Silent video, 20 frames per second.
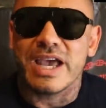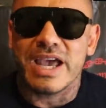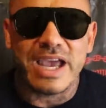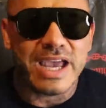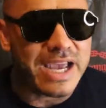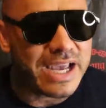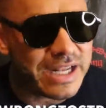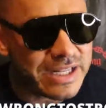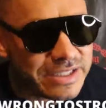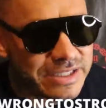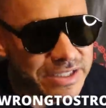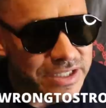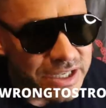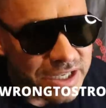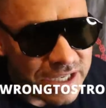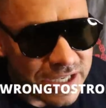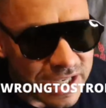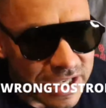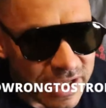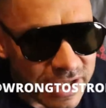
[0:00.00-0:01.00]
And
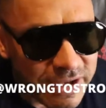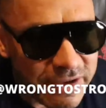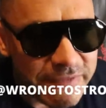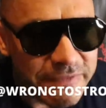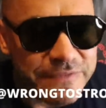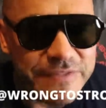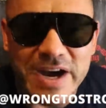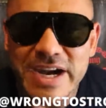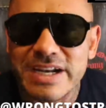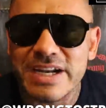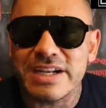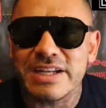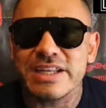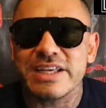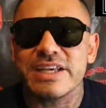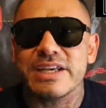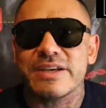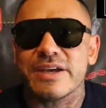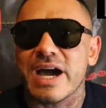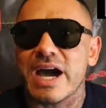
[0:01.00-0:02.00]

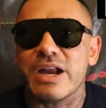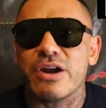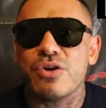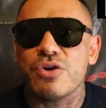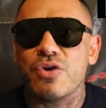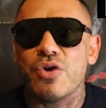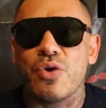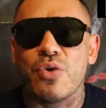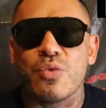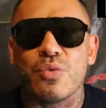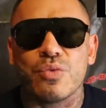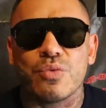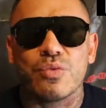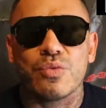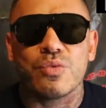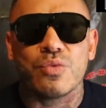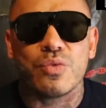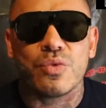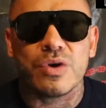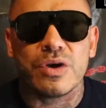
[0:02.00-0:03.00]
finally, I don't know
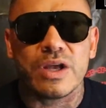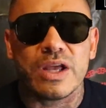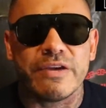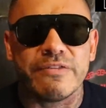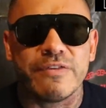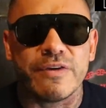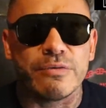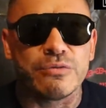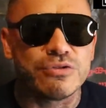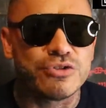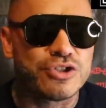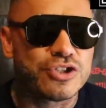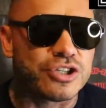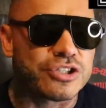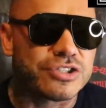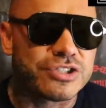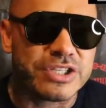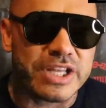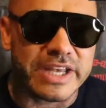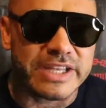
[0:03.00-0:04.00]
if it was
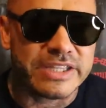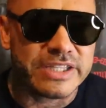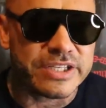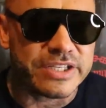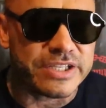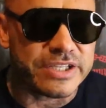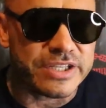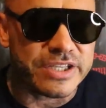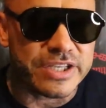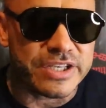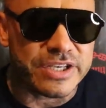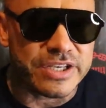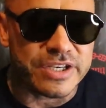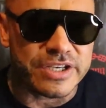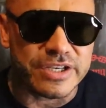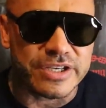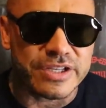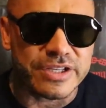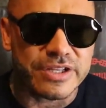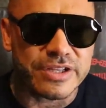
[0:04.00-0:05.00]
just like the,
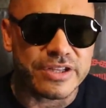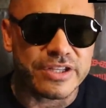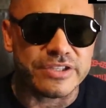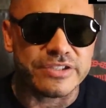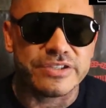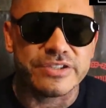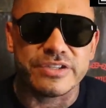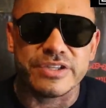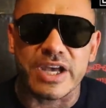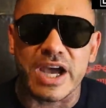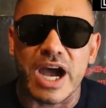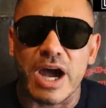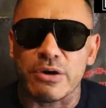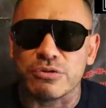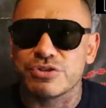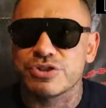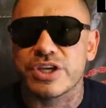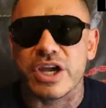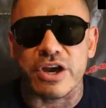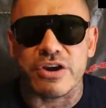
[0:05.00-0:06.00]
the the the,
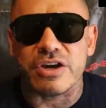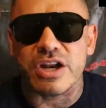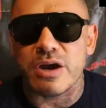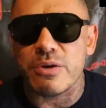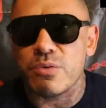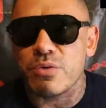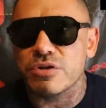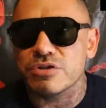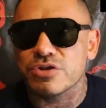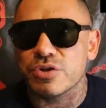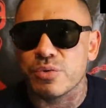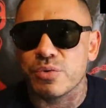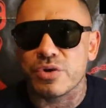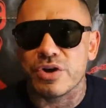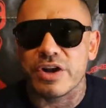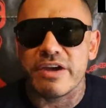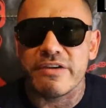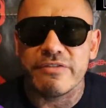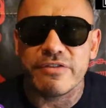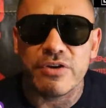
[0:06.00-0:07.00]
how scared I was or
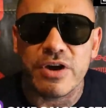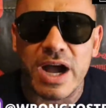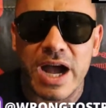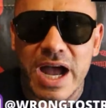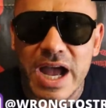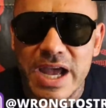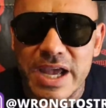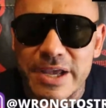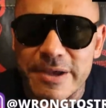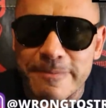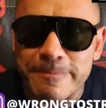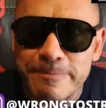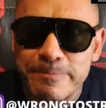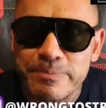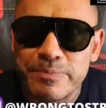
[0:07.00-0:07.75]
whatever, I